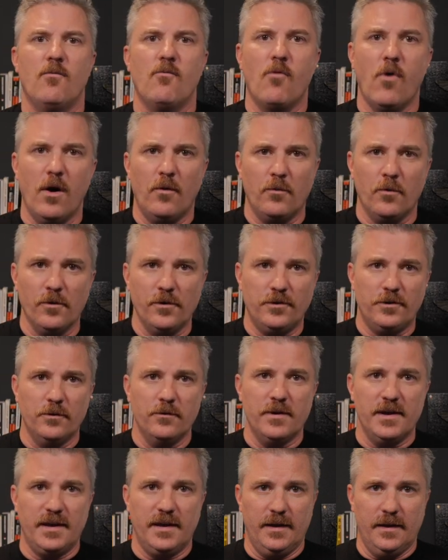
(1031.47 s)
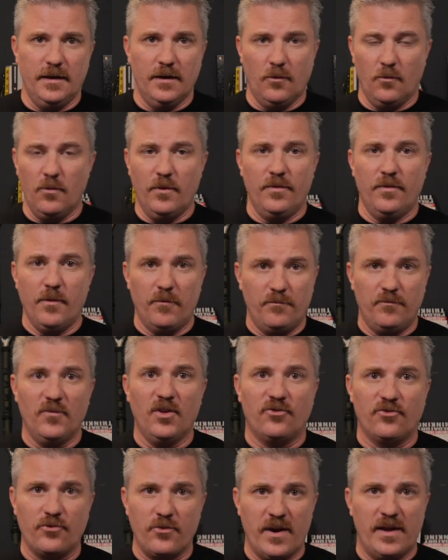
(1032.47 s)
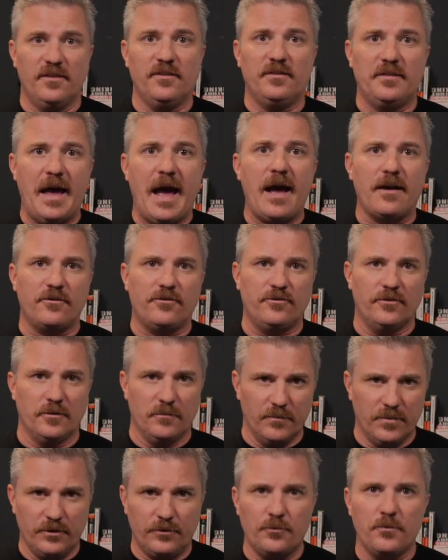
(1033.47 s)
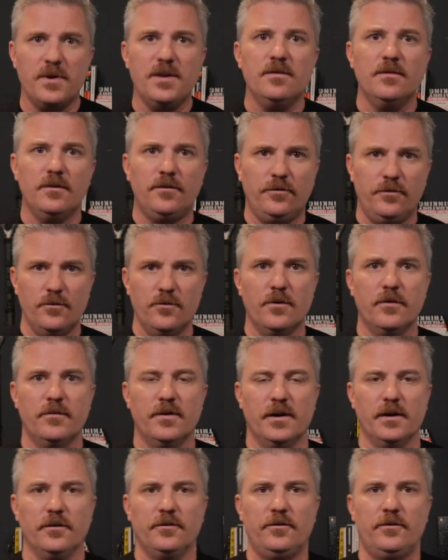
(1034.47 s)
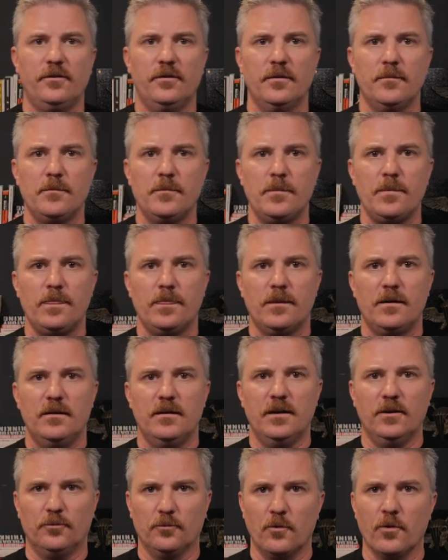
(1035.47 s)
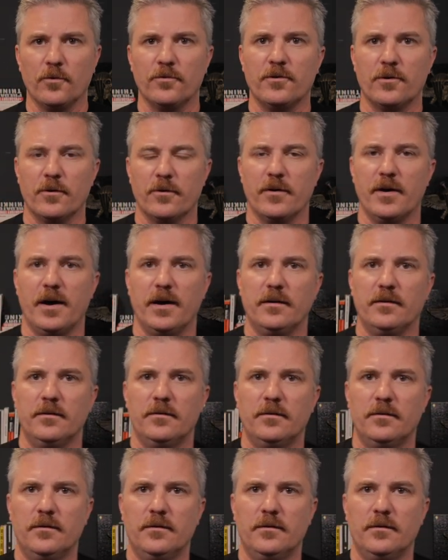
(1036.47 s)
what we're doing, it, the, the transaction between the two of us is worth it or not.